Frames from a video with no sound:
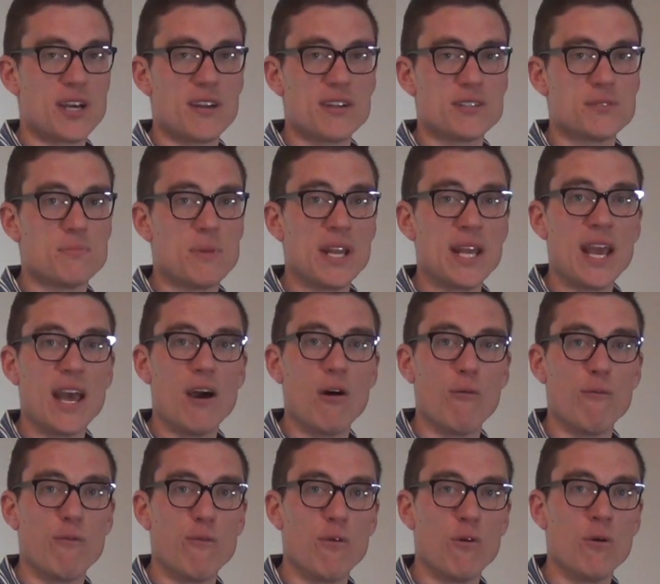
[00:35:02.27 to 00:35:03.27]
out as many
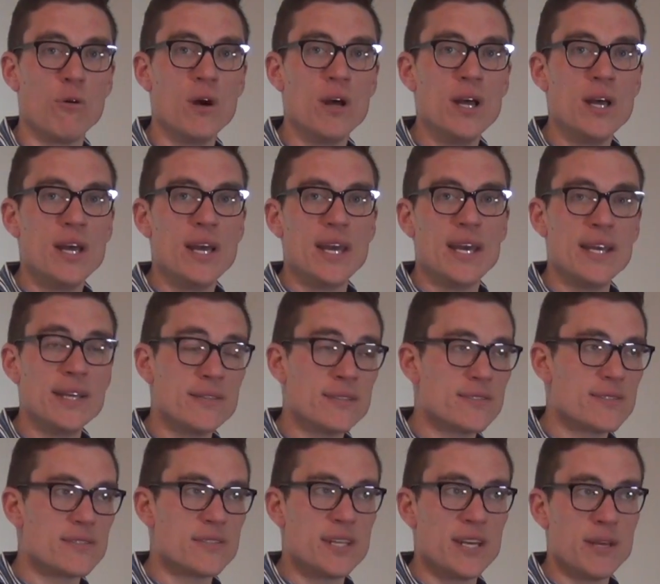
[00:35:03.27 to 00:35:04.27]
helpful
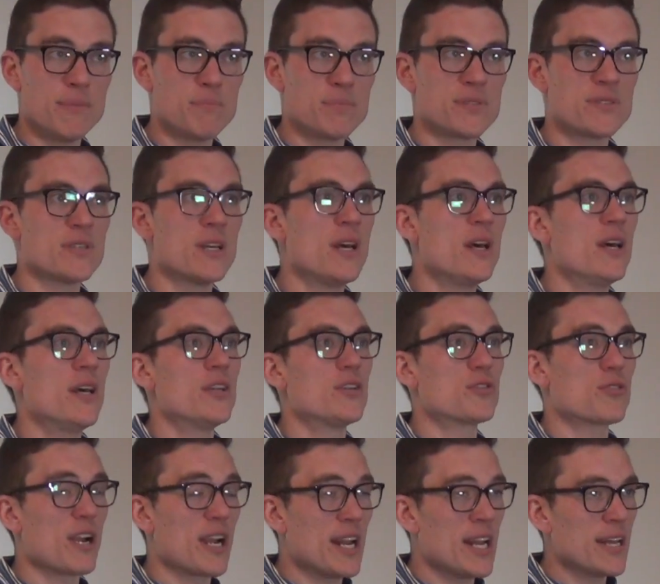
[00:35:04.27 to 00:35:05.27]
hints, tips,
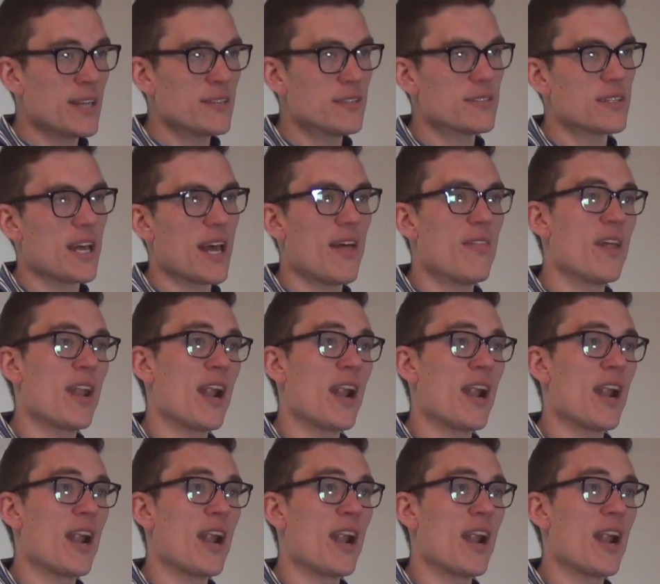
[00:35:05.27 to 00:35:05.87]
trainings, and